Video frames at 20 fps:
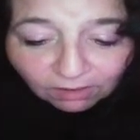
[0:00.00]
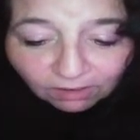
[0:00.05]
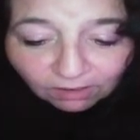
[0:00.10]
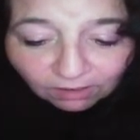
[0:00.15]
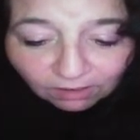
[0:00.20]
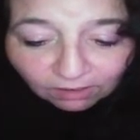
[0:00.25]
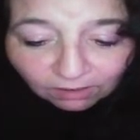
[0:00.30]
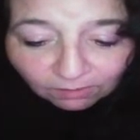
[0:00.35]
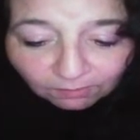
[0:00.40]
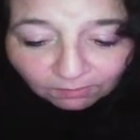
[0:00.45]

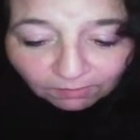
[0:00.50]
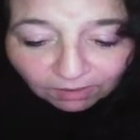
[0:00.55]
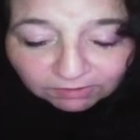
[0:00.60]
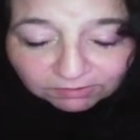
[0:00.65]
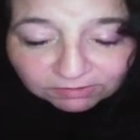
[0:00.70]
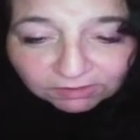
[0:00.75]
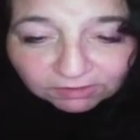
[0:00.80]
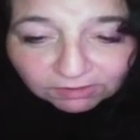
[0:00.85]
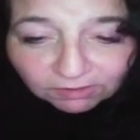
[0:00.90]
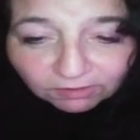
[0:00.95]
I've
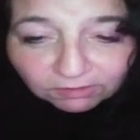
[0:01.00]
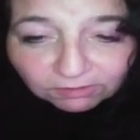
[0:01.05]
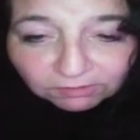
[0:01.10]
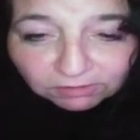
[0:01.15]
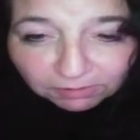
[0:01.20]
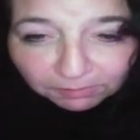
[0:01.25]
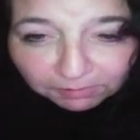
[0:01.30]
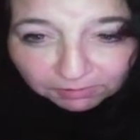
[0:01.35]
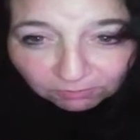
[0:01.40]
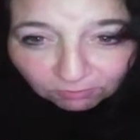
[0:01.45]
seen other
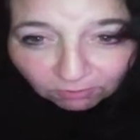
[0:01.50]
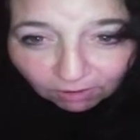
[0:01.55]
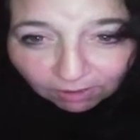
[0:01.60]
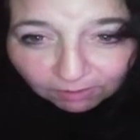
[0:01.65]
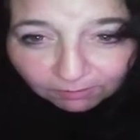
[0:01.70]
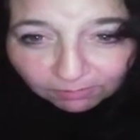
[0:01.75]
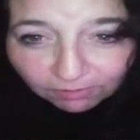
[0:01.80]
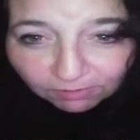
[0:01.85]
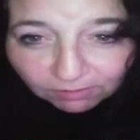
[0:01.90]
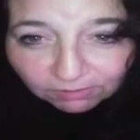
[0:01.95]

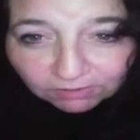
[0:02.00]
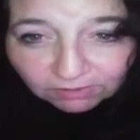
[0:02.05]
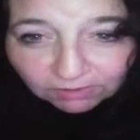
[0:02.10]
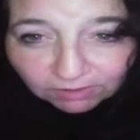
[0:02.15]
subscribers